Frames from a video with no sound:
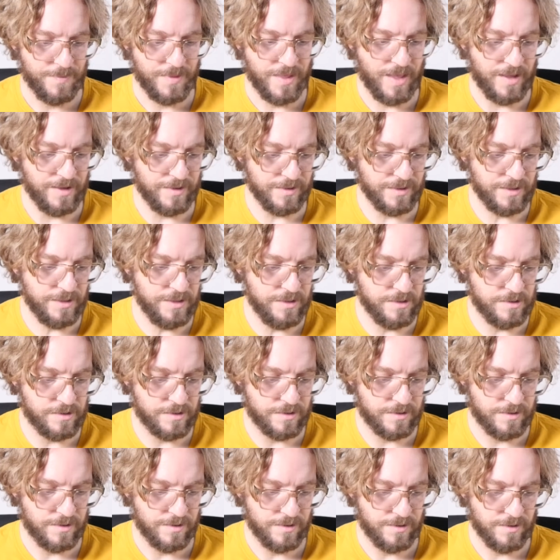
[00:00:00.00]
And
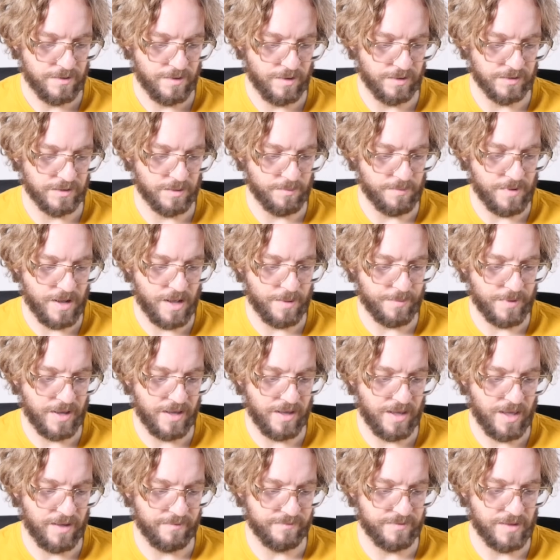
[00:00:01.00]
here on the map I
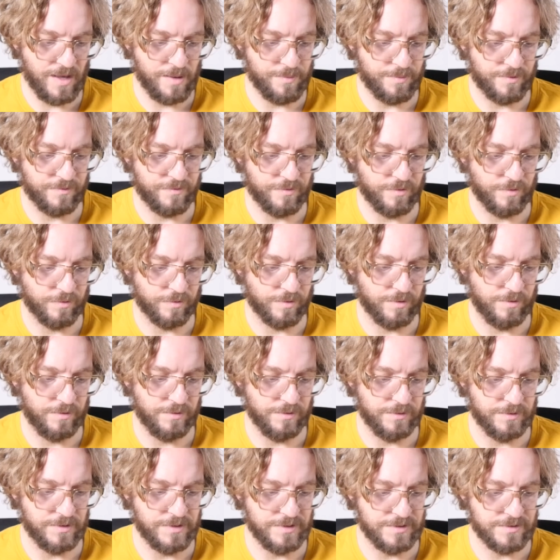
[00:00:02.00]
have the
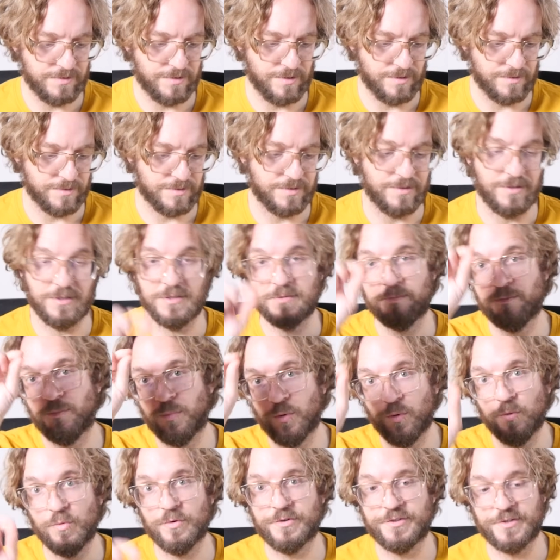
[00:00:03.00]
hyperfocal distance, this
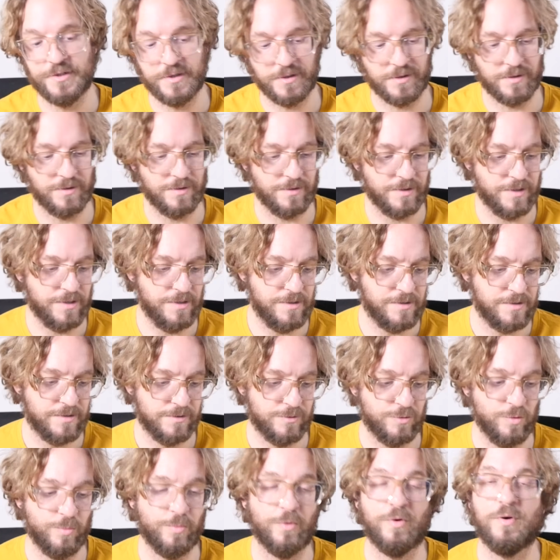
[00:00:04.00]
blue circle here,
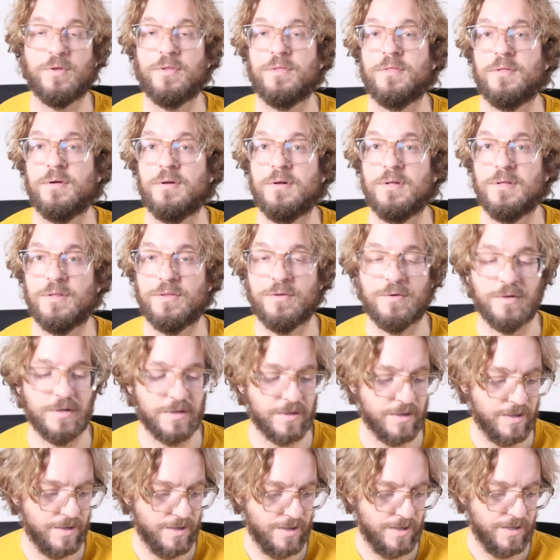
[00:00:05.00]
2.33